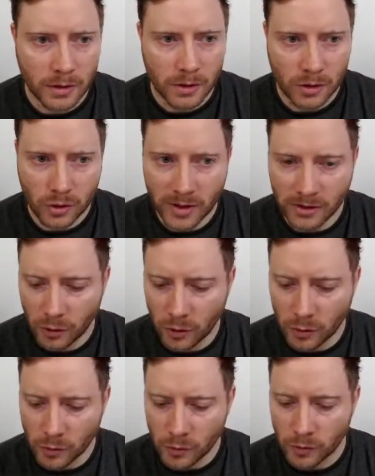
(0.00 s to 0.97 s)
straight
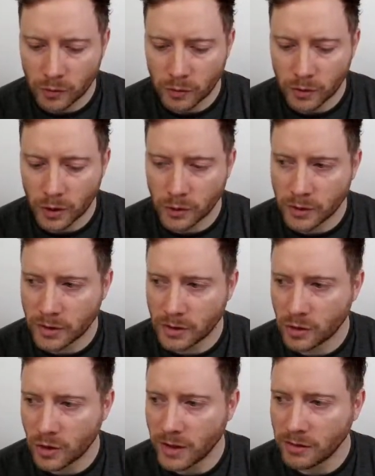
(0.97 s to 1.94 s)
through. Goes
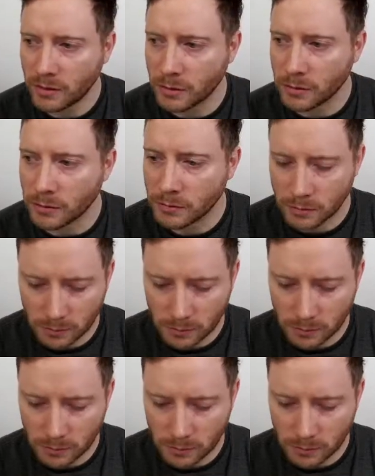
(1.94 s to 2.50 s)
straight through.